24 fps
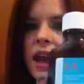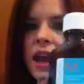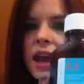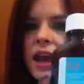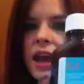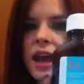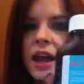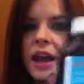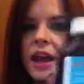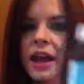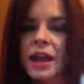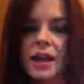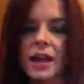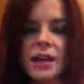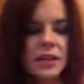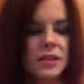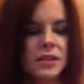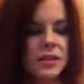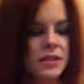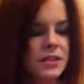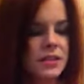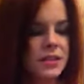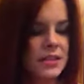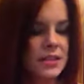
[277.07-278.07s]

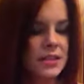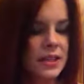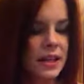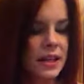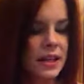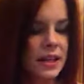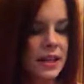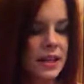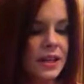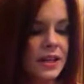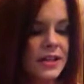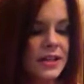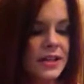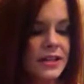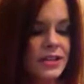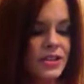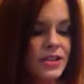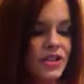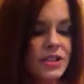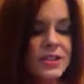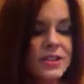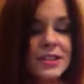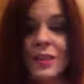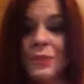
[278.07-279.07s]
and it is
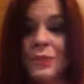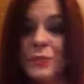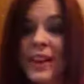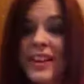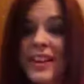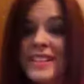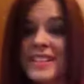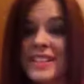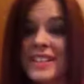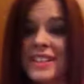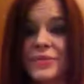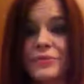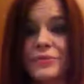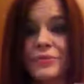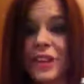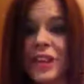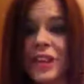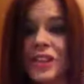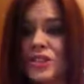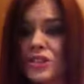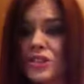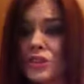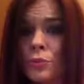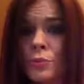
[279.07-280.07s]
just amazing.
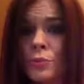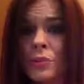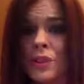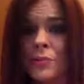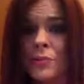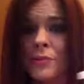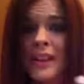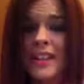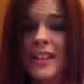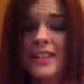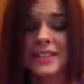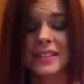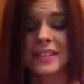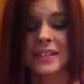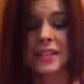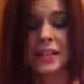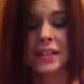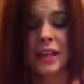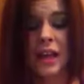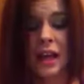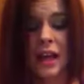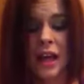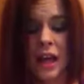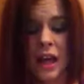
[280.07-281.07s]
It's super amazing.
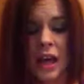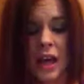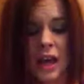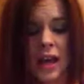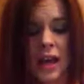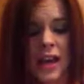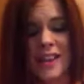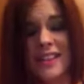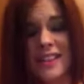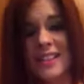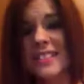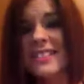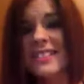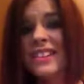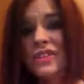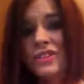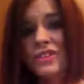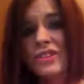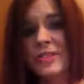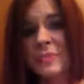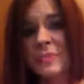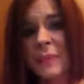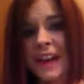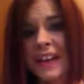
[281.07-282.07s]
It's a little
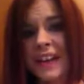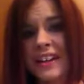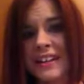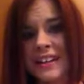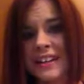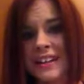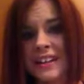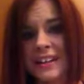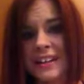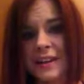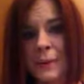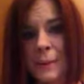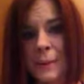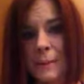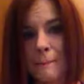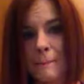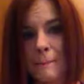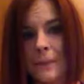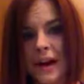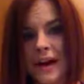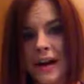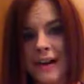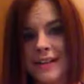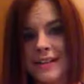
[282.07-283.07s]
spendy,
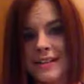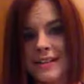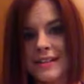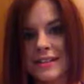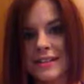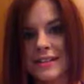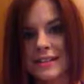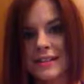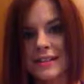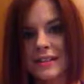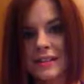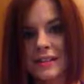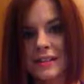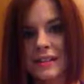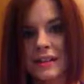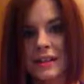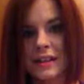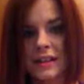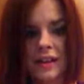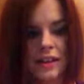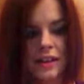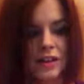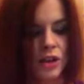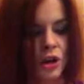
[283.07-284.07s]
but
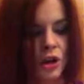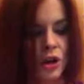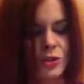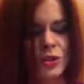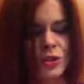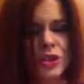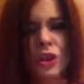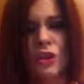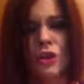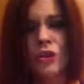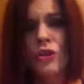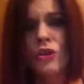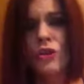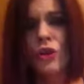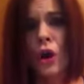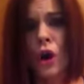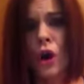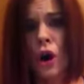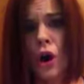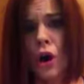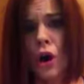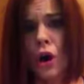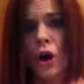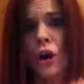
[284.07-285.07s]
it goes a
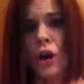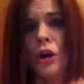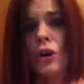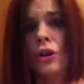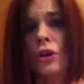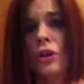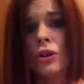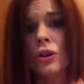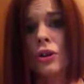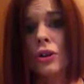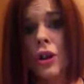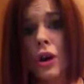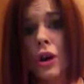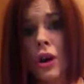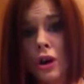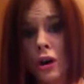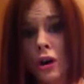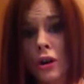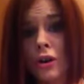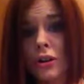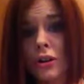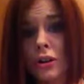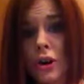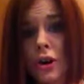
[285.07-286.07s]
long,
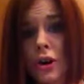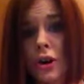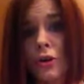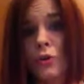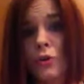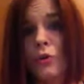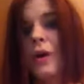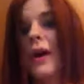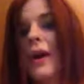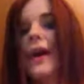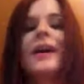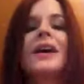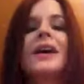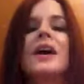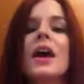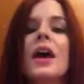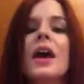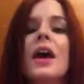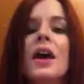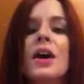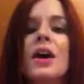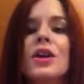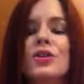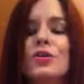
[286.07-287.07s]
long, long way.
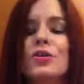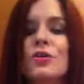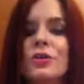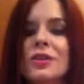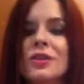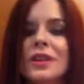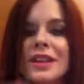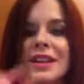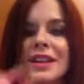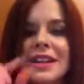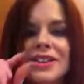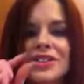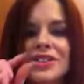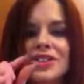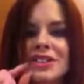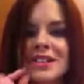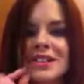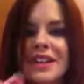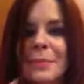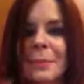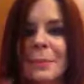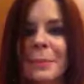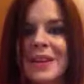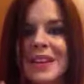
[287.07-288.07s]
You only need
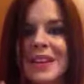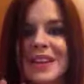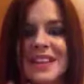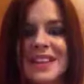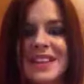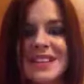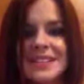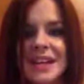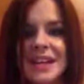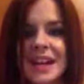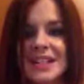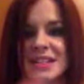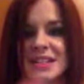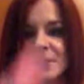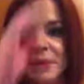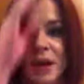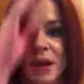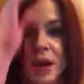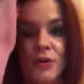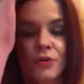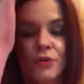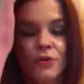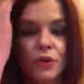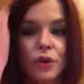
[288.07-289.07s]
just a pea-size
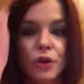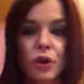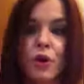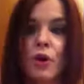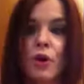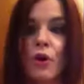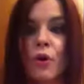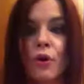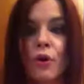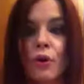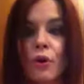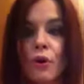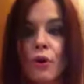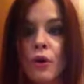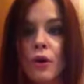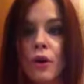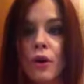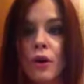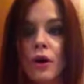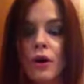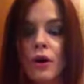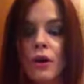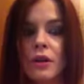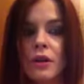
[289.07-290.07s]
amount for a whole